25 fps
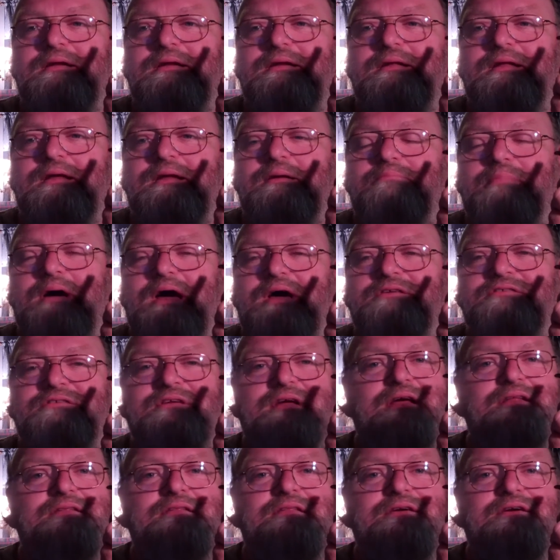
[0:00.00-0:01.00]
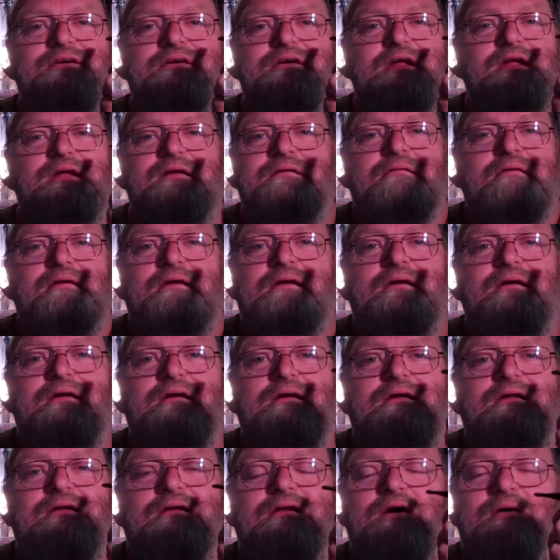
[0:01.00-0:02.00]
And then about 10:30,
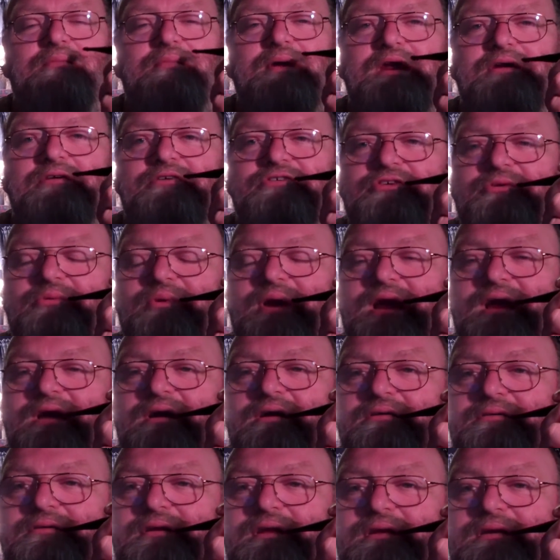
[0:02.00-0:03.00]
nobody was around,